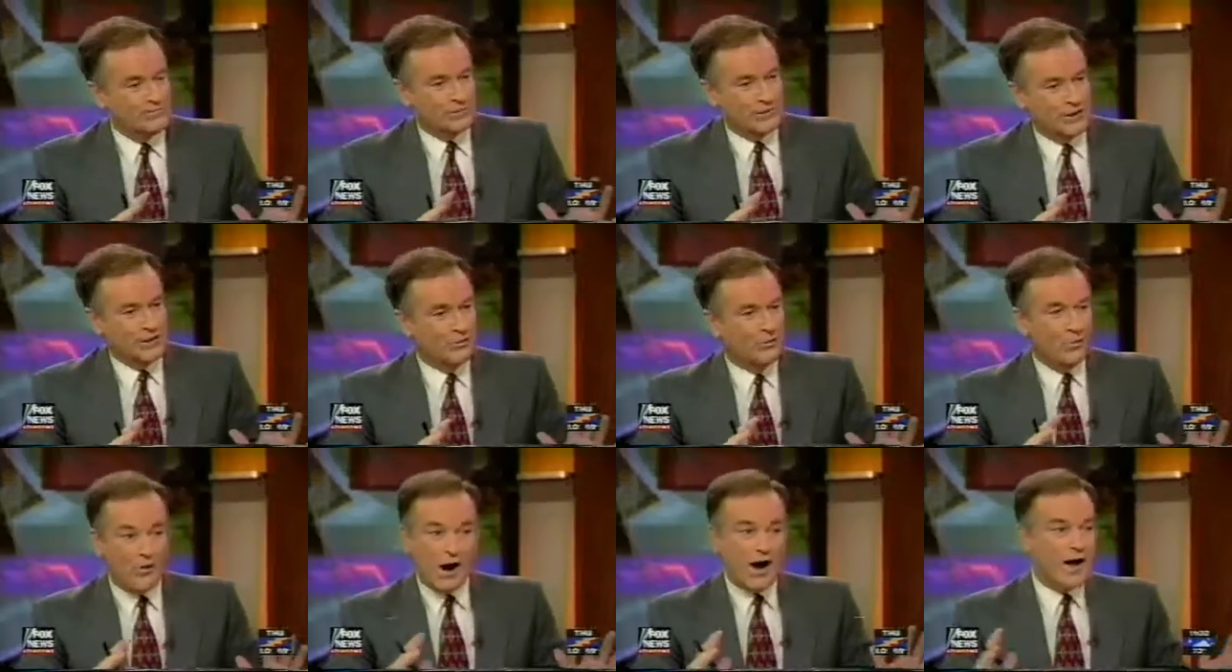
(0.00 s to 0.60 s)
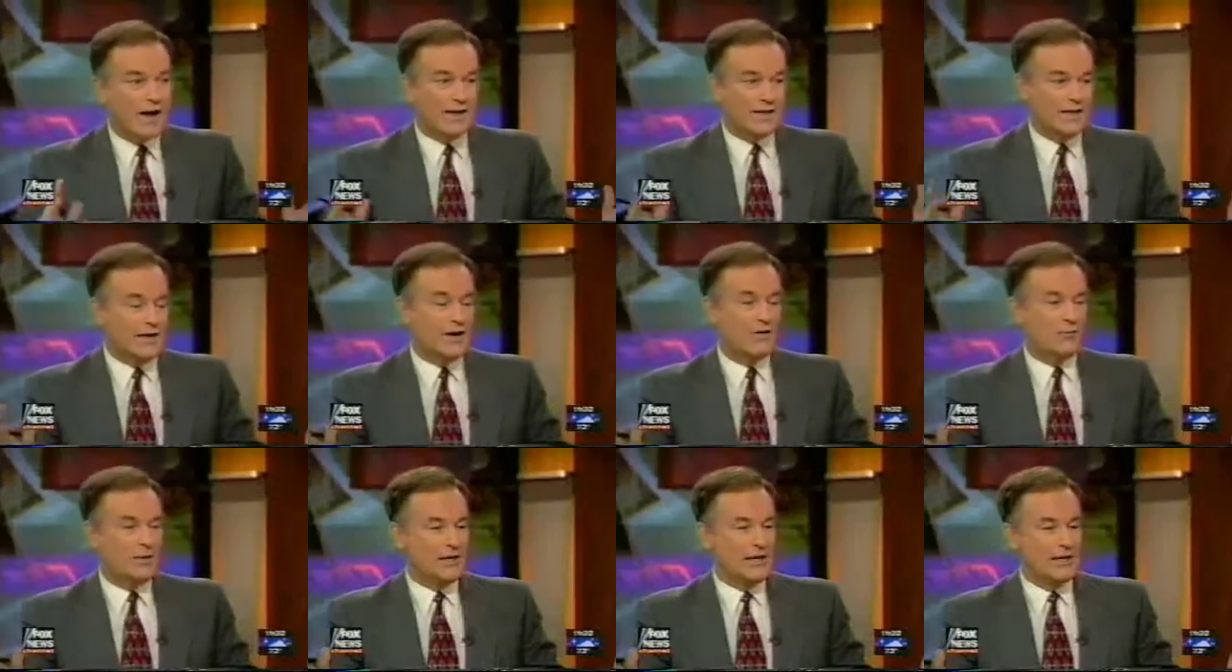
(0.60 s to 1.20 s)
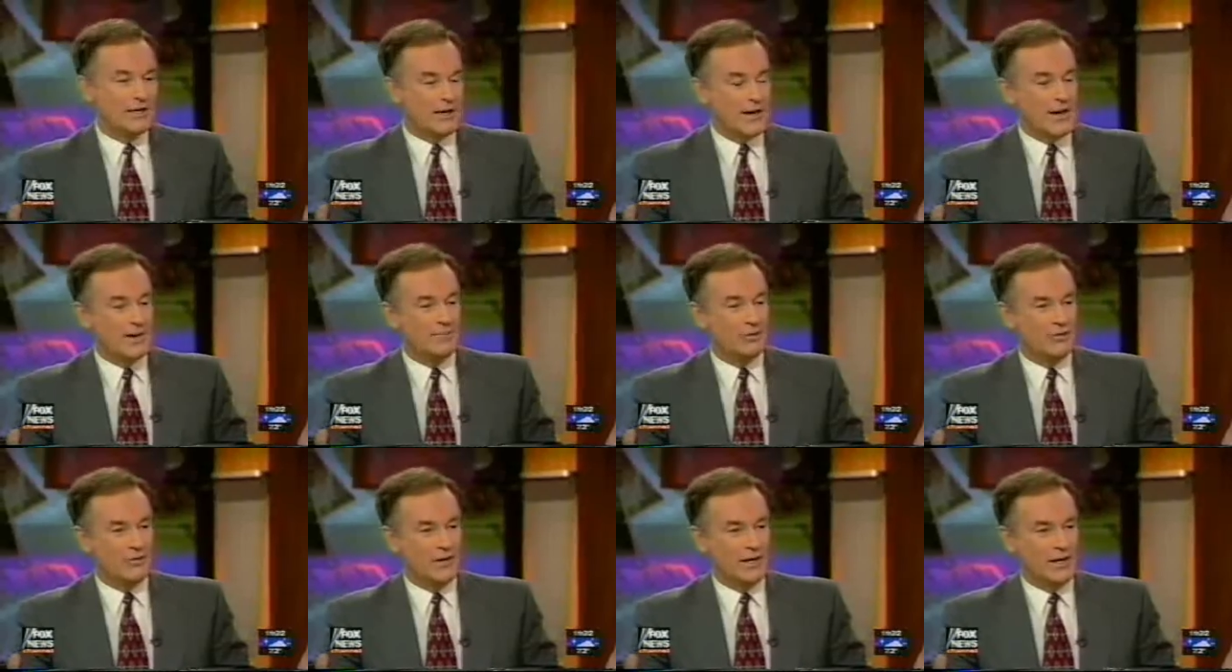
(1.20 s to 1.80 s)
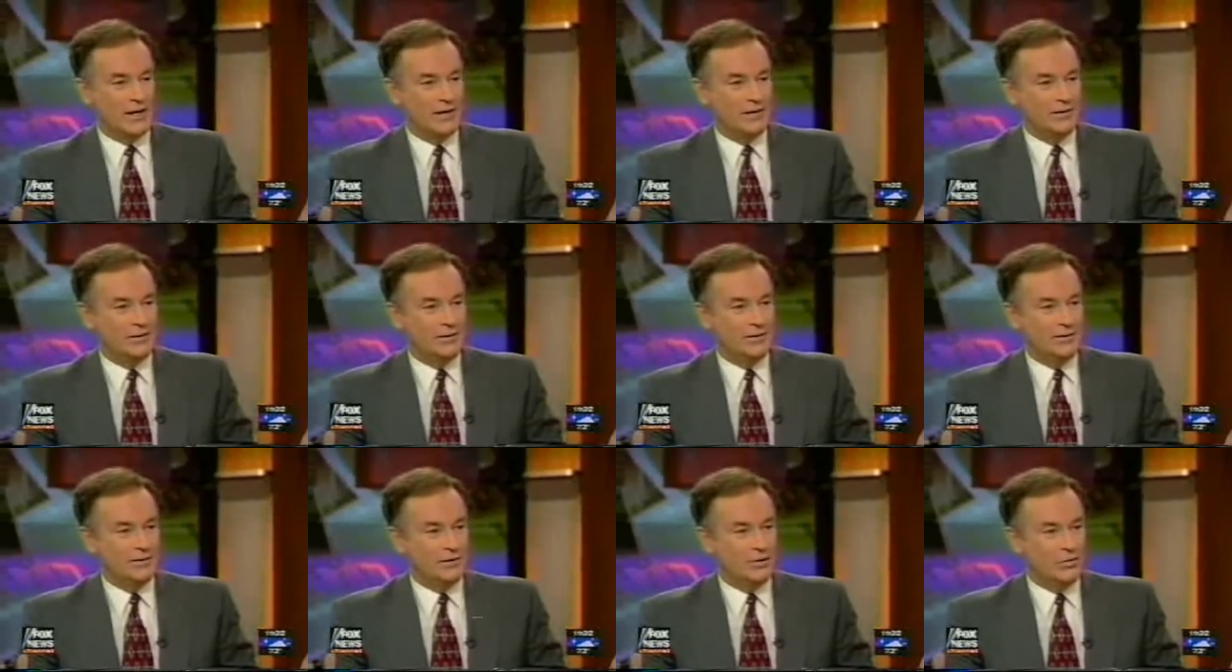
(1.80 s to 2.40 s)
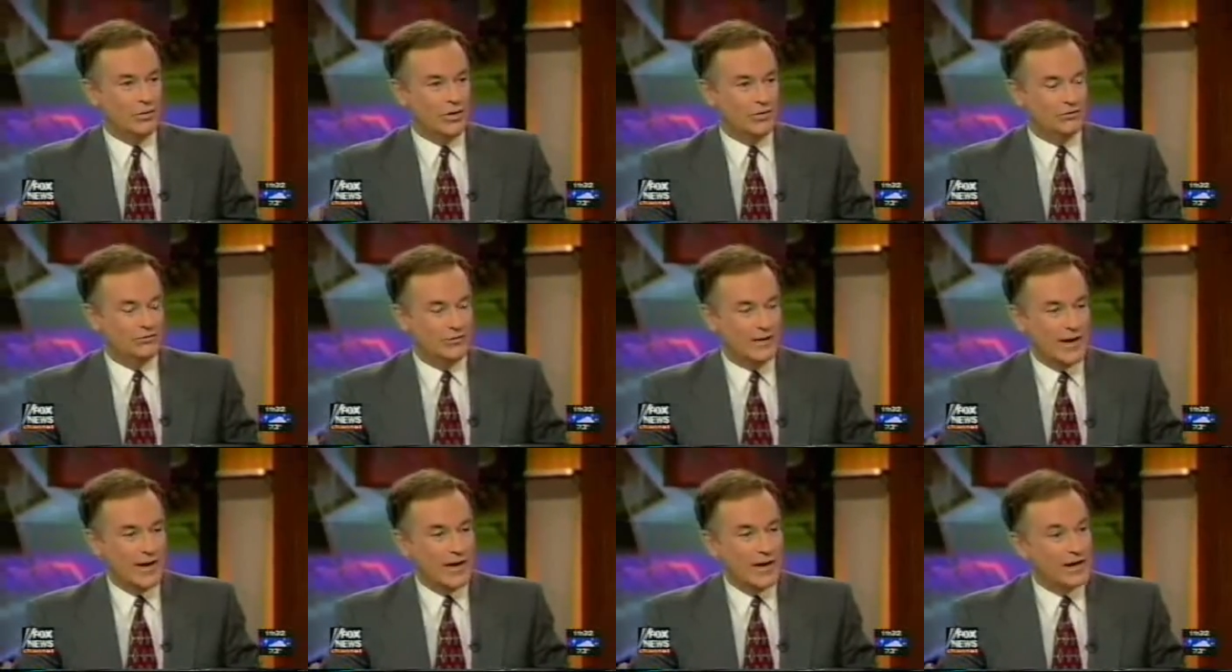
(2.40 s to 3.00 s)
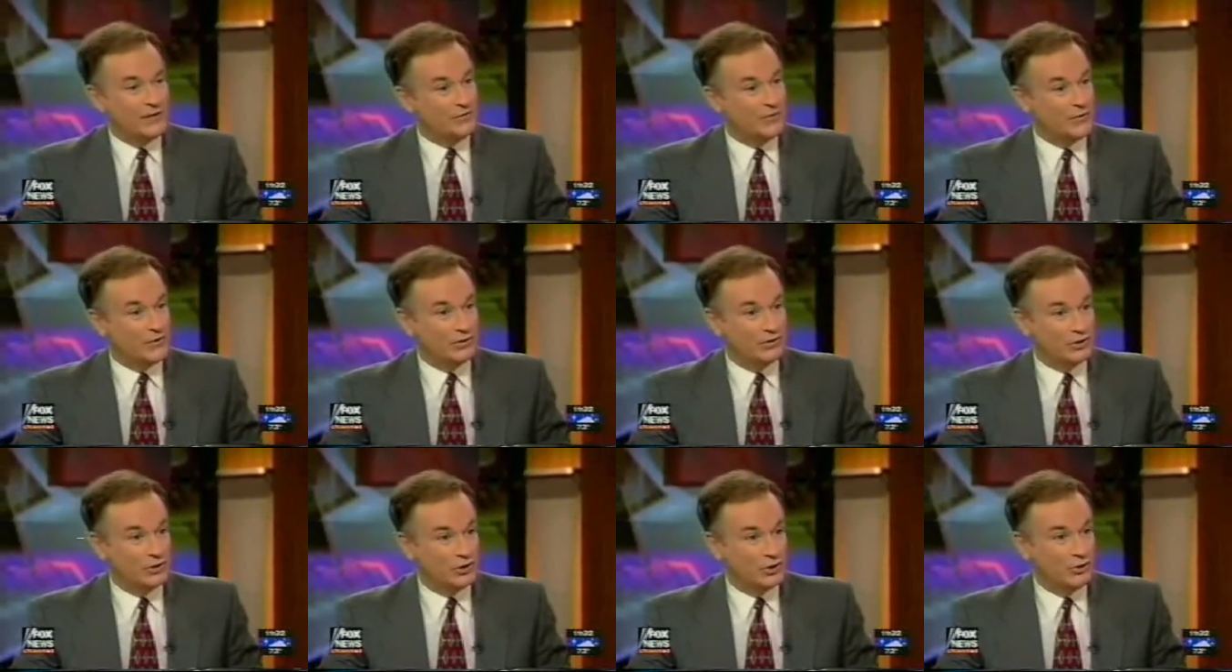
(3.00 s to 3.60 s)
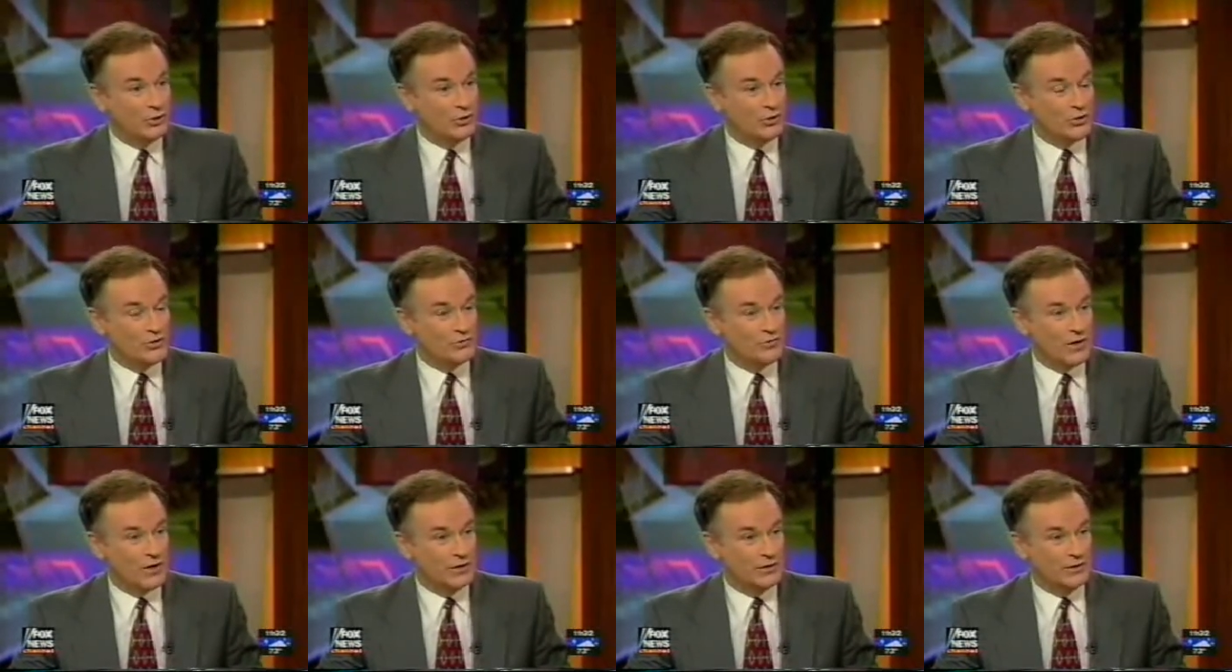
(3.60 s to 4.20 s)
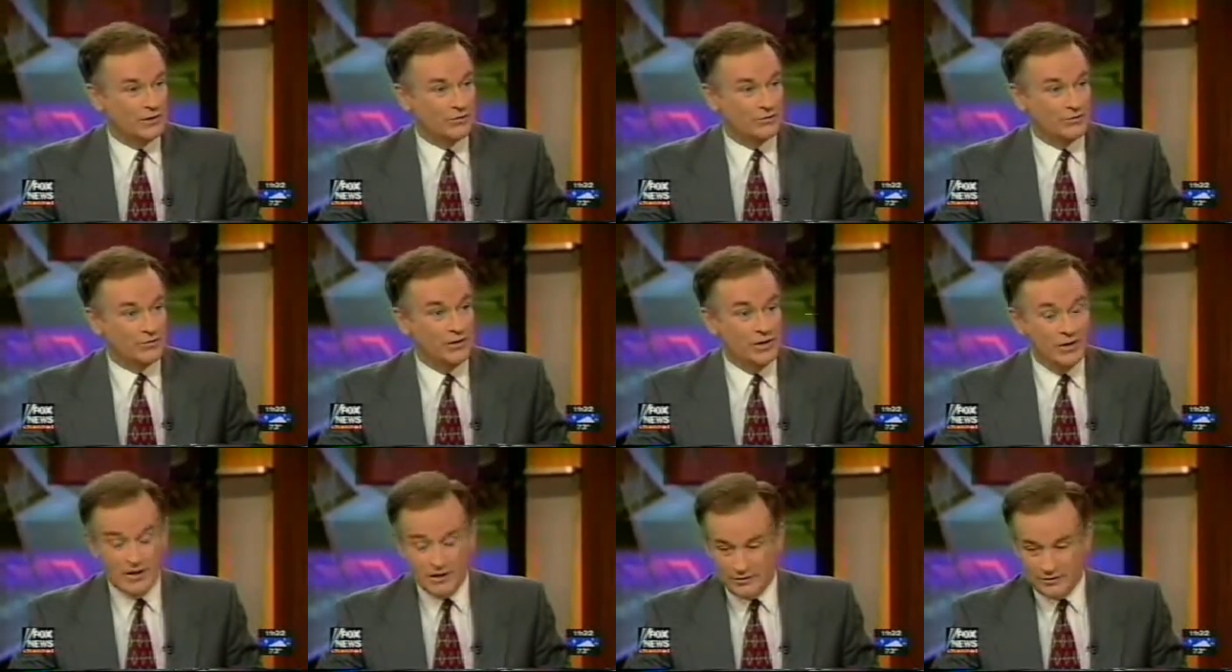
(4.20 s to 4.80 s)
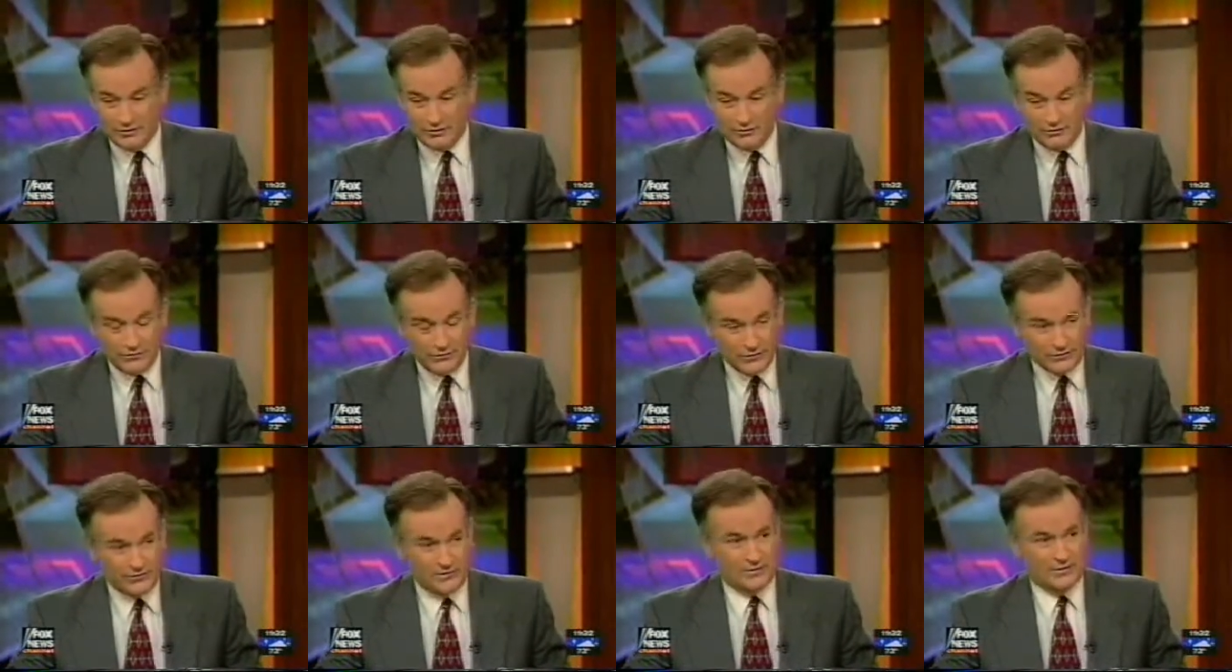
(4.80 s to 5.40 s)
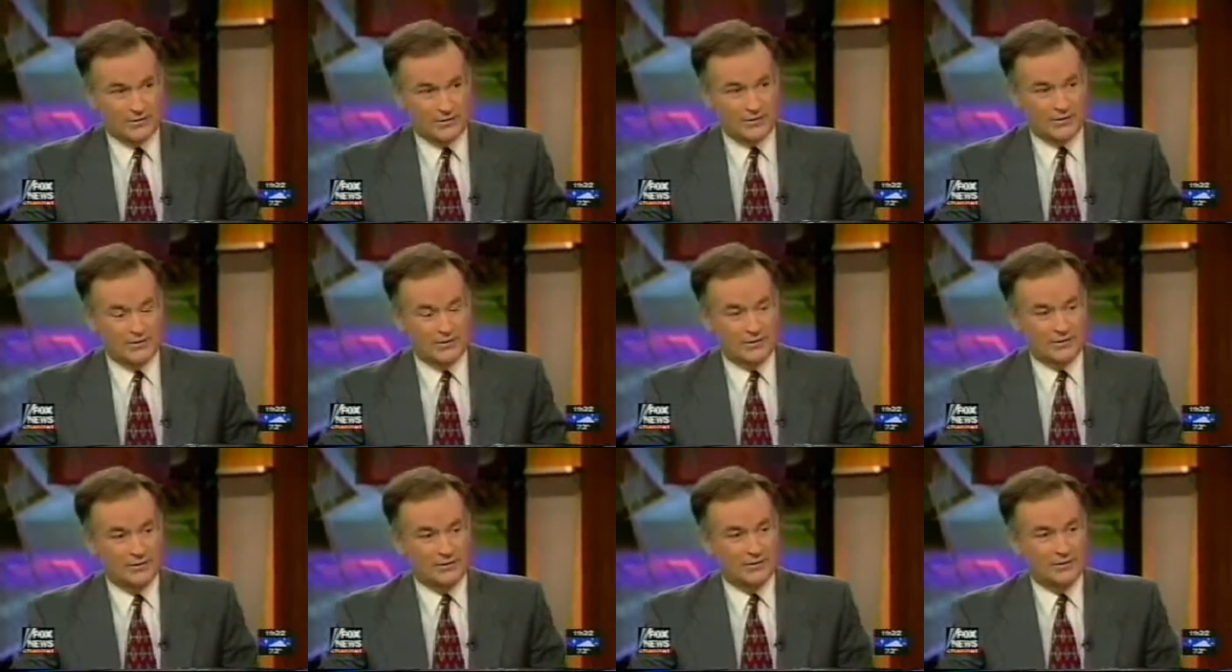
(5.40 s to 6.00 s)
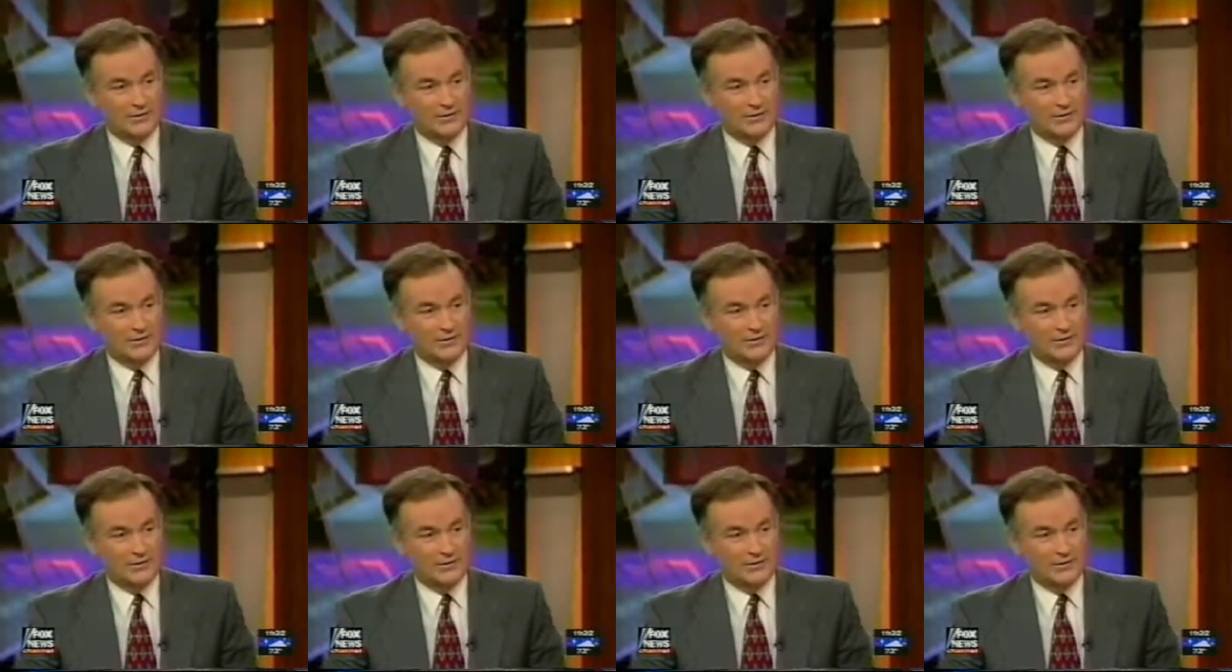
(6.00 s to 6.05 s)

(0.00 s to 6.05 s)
simply, why can't we get Ibogaine in the USA if it'll cure drug addiction, at least physically?